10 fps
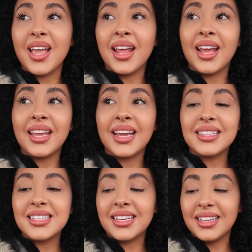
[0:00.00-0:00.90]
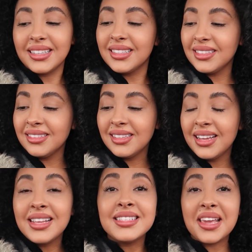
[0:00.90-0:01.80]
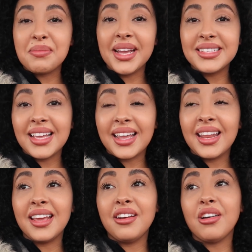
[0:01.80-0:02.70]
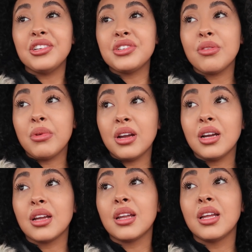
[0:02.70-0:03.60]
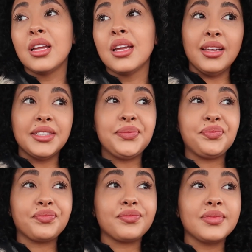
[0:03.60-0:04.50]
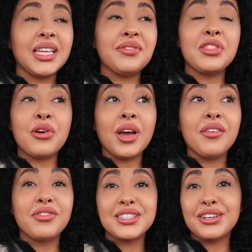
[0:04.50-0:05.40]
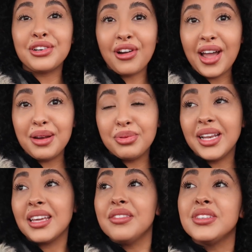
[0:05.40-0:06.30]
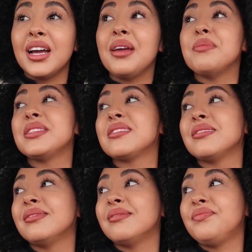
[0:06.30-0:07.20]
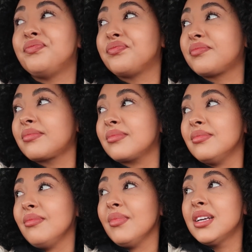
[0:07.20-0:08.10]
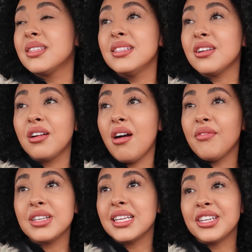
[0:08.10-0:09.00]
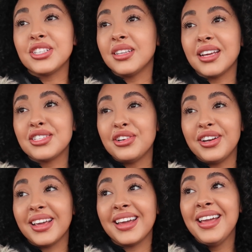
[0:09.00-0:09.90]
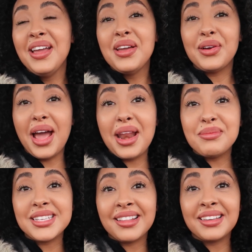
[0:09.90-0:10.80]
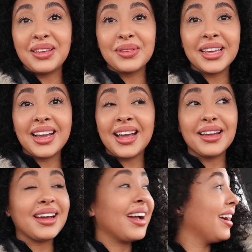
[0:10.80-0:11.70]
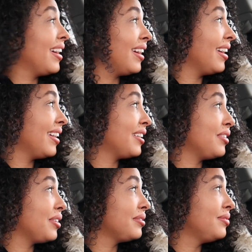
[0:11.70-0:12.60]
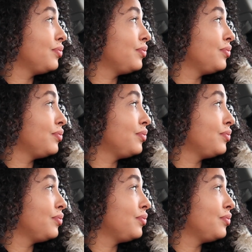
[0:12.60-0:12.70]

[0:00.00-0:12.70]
and I get to take my secondhand knowledge from her. Even though I've still cried plenty of times since our conversation yesterday, but I'm telling you, like, I don't know,